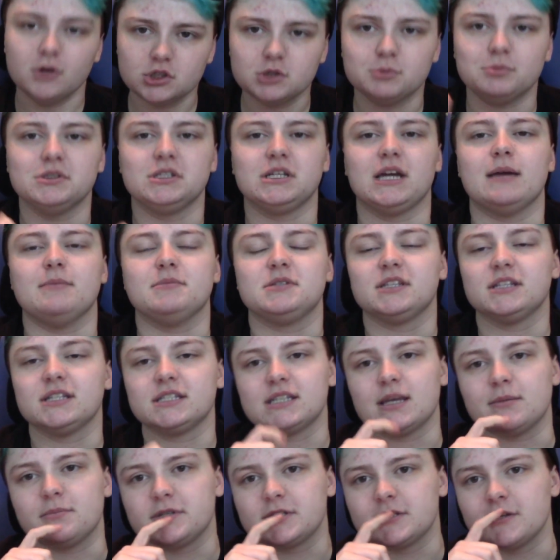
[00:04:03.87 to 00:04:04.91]
multiple
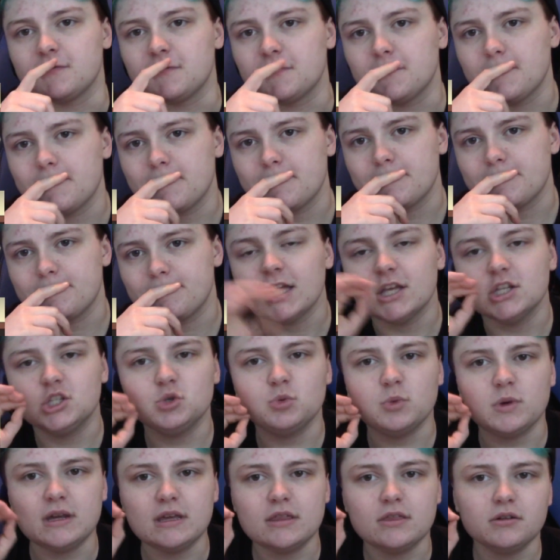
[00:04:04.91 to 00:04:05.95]
times in this episode. Do
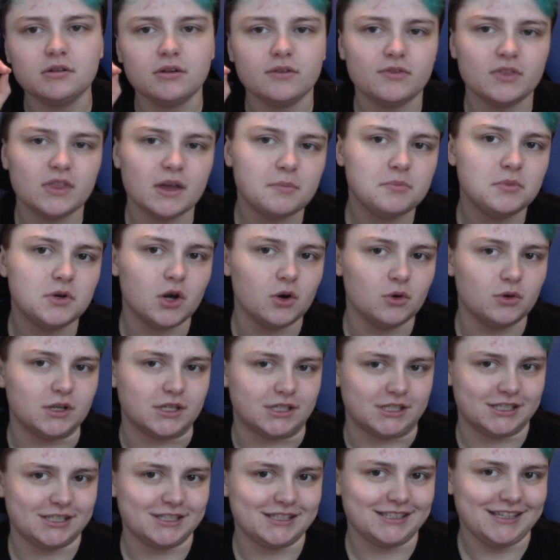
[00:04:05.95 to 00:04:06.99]
either of them
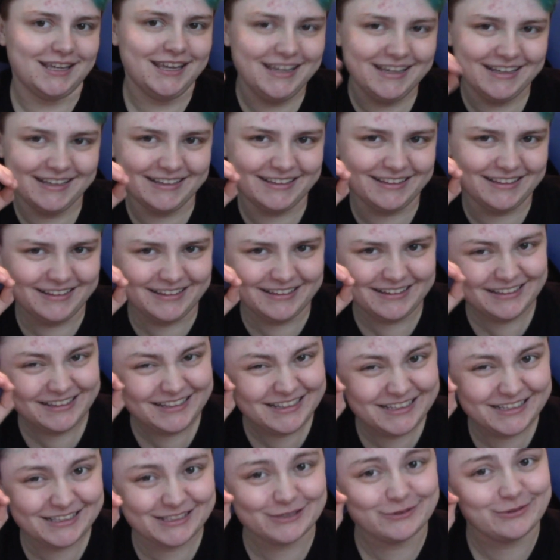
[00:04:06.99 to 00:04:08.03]
notice?
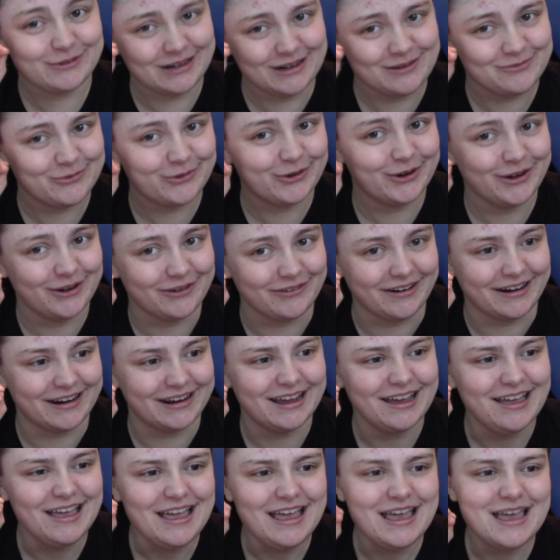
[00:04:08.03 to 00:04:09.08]
This is what I'm wondering.
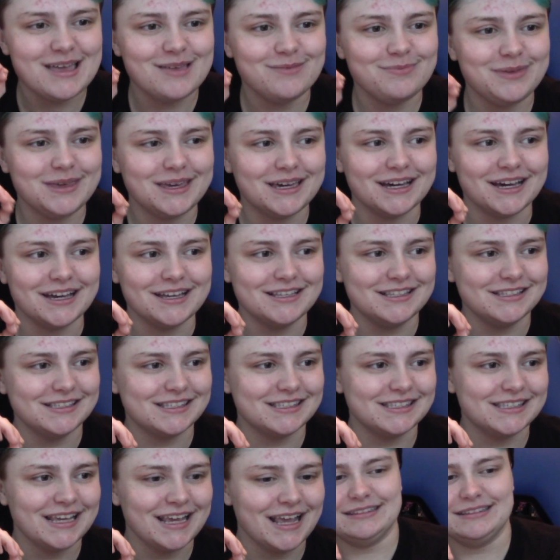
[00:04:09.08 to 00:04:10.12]

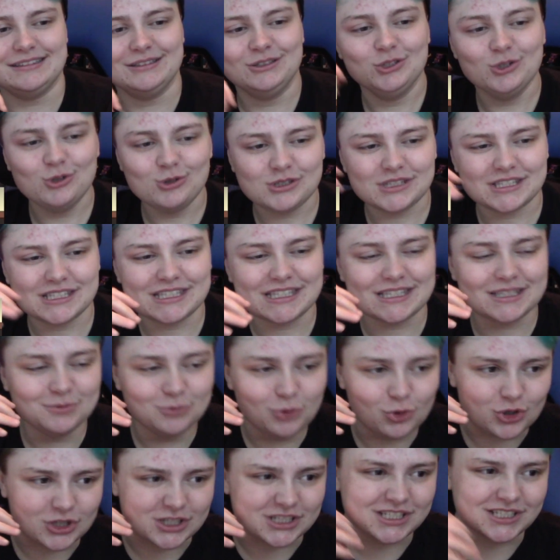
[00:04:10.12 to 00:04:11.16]
Because Luz's is
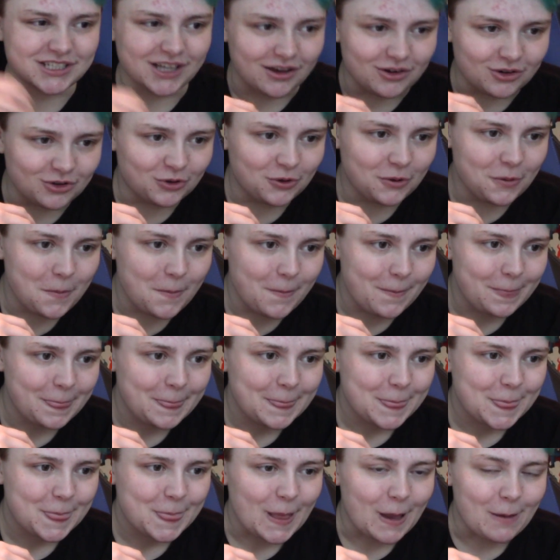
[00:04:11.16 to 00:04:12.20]
more subtle,
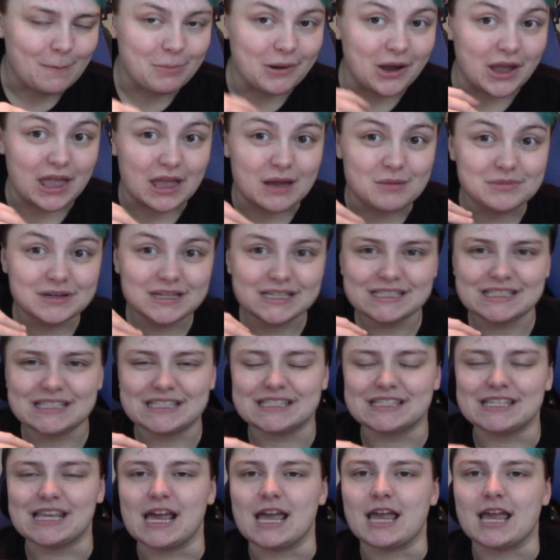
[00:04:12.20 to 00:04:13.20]
but Amity's is